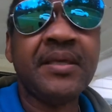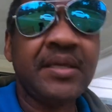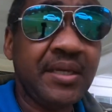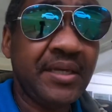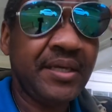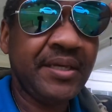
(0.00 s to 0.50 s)

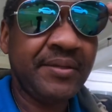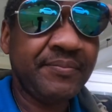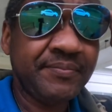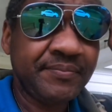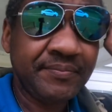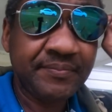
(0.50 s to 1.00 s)

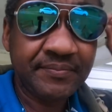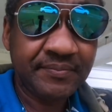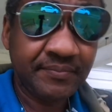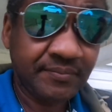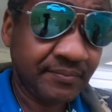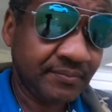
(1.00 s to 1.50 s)
And
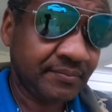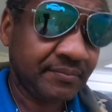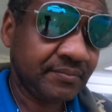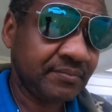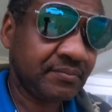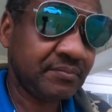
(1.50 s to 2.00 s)

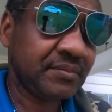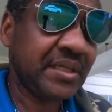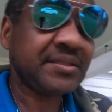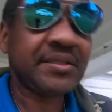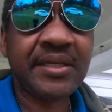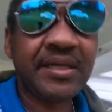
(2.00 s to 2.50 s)

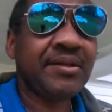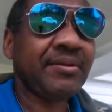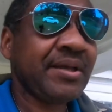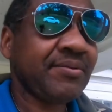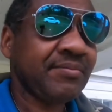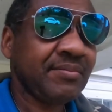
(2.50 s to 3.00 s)
that's the hand
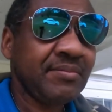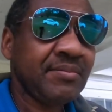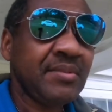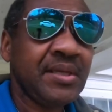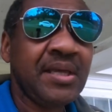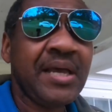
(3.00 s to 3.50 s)
I,
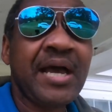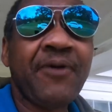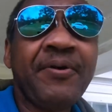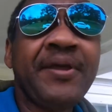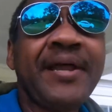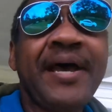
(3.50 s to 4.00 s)
I
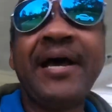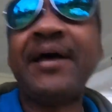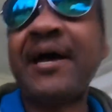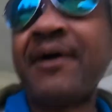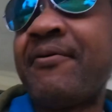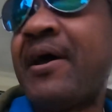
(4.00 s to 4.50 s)
went how?